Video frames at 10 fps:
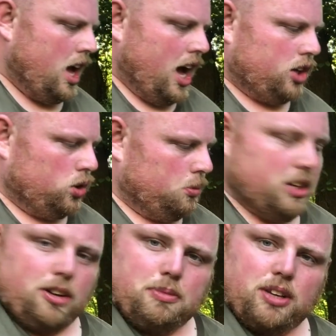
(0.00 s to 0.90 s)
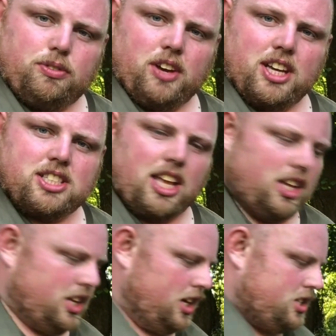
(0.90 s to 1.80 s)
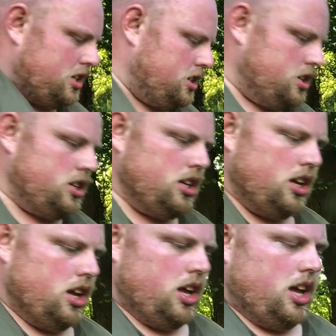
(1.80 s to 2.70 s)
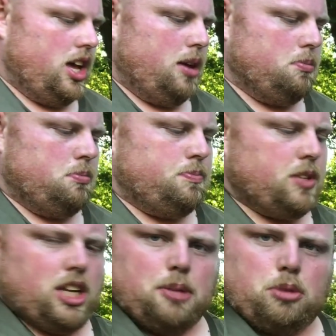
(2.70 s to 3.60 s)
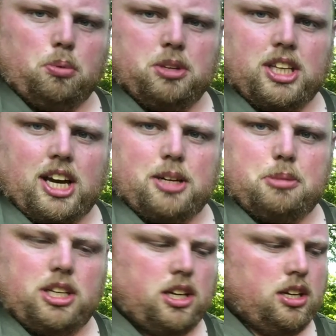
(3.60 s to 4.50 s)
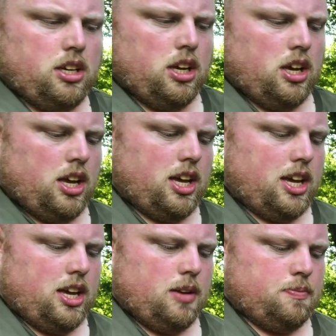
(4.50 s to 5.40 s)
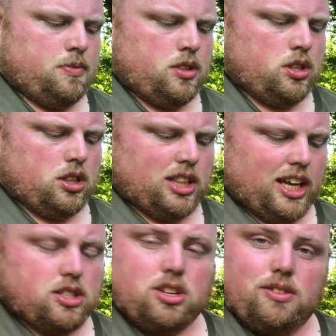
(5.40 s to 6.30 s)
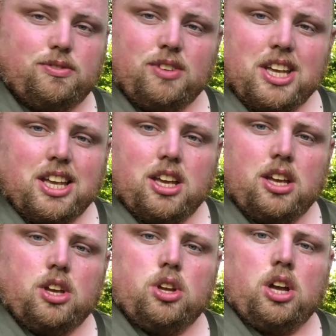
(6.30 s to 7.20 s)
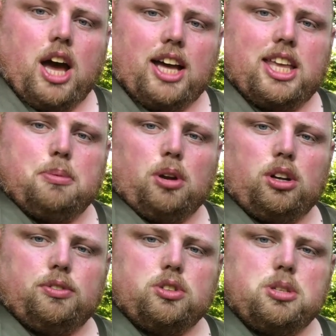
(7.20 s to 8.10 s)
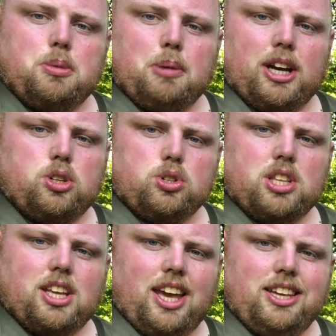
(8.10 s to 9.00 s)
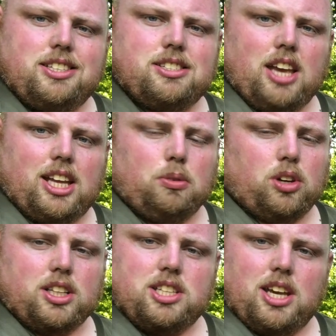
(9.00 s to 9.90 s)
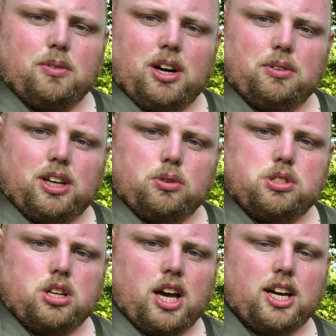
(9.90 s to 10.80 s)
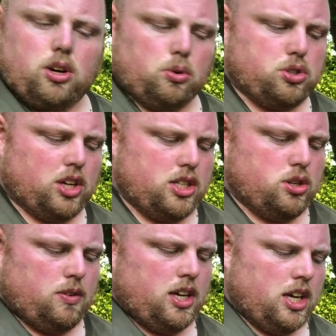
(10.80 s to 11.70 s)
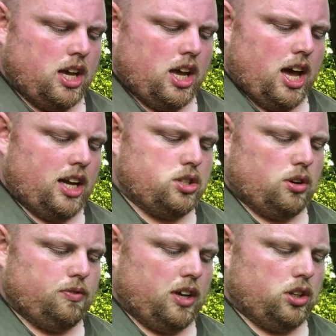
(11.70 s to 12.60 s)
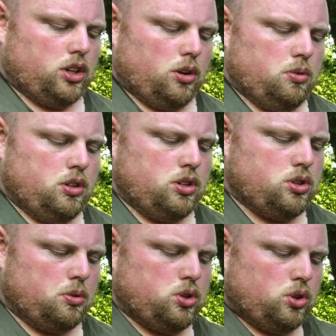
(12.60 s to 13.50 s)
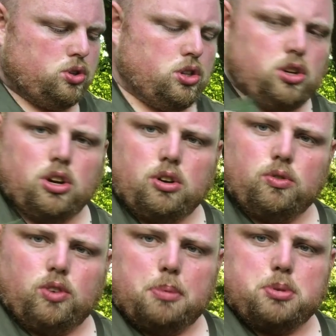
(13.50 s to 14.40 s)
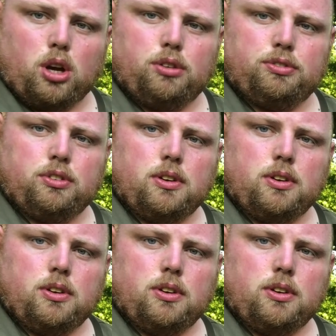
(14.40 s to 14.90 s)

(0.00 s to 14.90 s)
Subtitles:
I normally have my first aid kit clipped on with a carabiner. That's if I keep it on the front of my bag just in case anyone gets hurt while we're out. I can go straight to it, and it's on Velcro, so it just rips off.